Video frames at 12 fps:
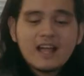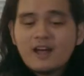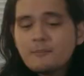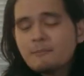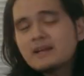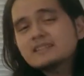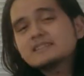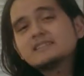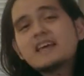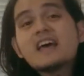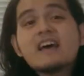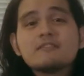on my
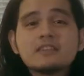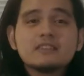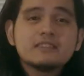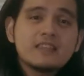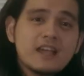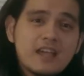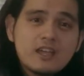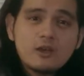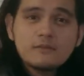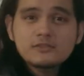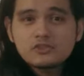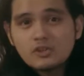seventh day
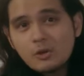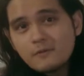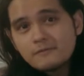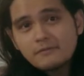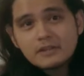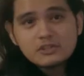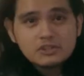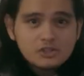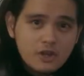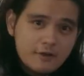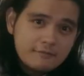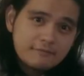of sofa
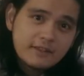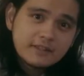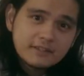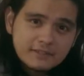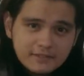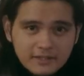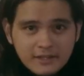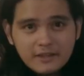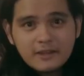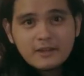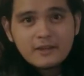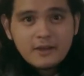surfing.
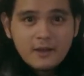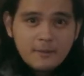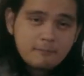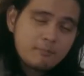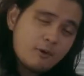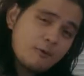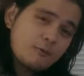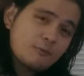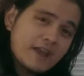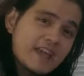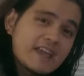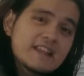
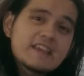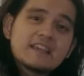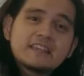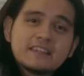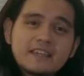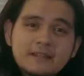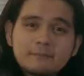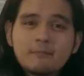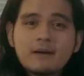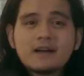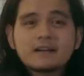Parading in my